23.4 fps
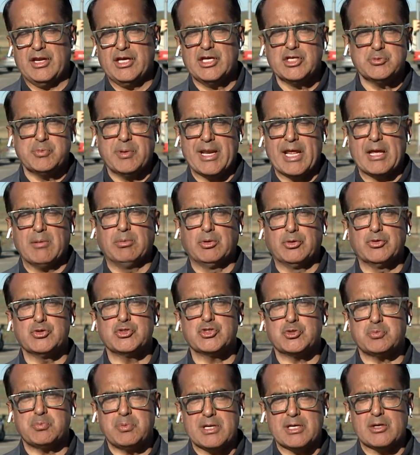he's been able to
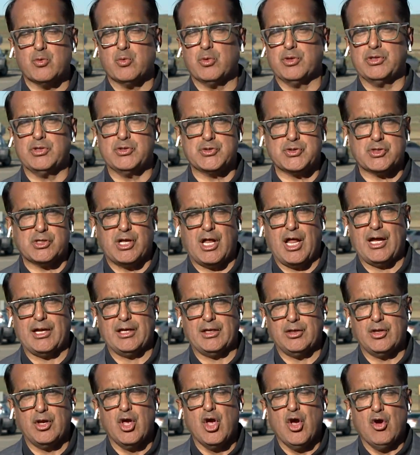speak with his
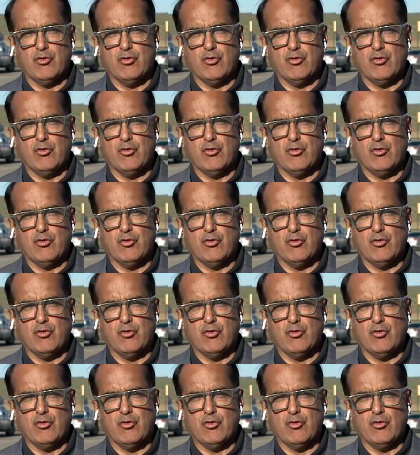client